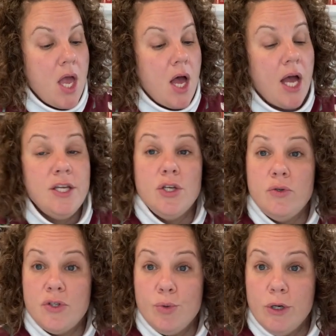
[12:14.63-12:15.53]
I
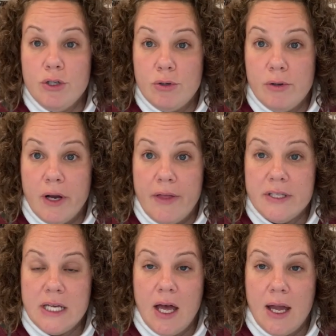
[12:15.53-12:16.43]
used to wear jewelry all the
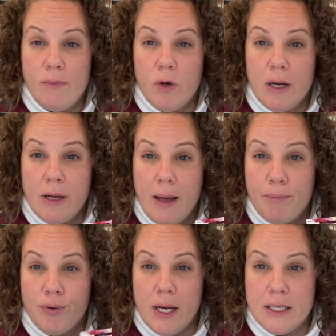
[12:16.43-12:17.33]
time. When I got
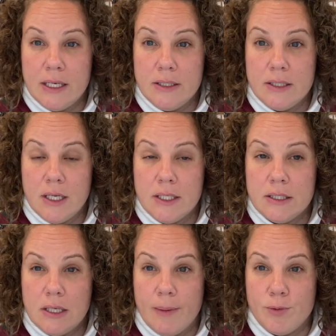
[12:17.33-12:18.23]
pregnant, I
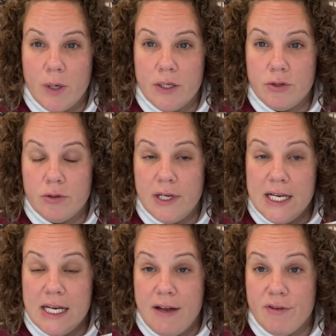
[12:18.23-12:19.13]
stopped wearing jewelry and
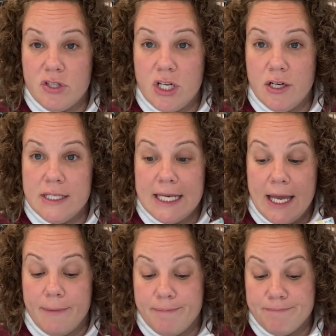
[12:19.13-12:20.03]
I never started
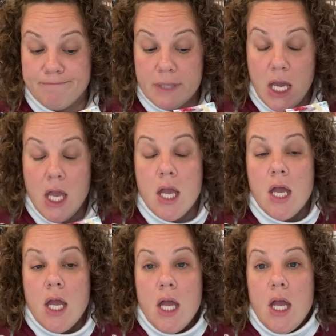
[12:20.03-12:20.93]
again.
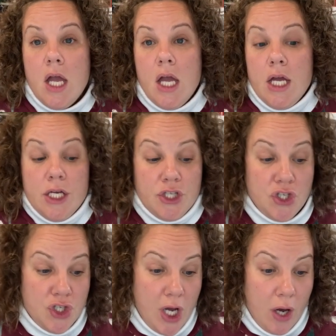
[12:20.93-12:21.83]

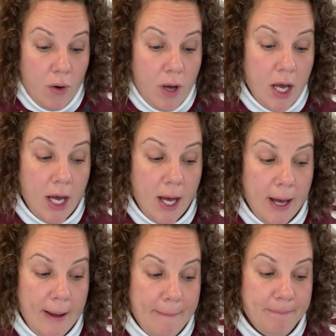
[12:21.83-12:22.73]
So,
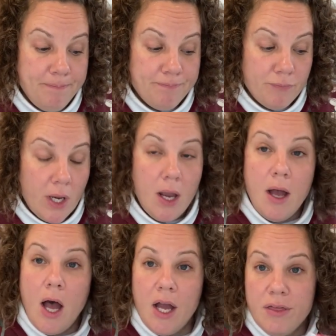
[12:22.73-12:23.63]

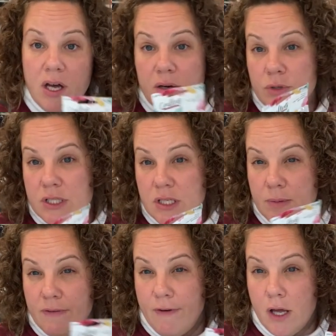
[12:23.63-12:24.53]
I thought it would still
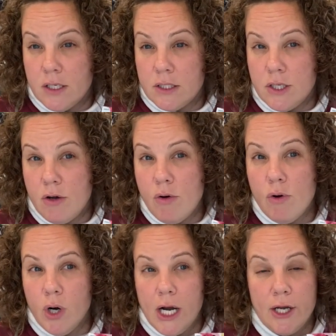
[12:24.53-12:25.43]
be fun. So,
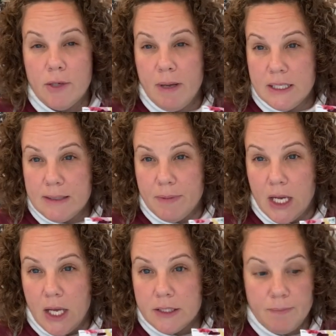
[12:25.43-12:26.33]
or I could make something
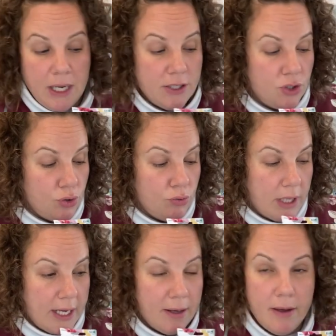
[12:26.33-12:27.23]
else, but I do
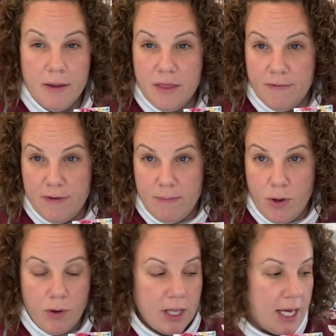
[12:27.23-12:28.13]
like the
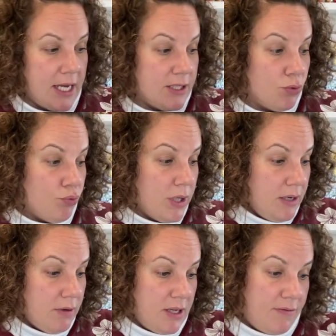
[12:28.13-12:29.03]
Fimo clay. It's really,
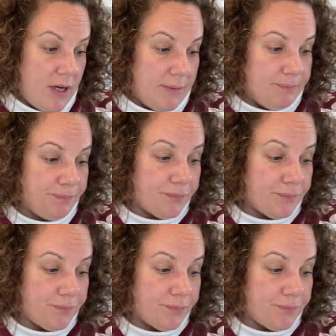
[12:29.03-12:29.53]
really fun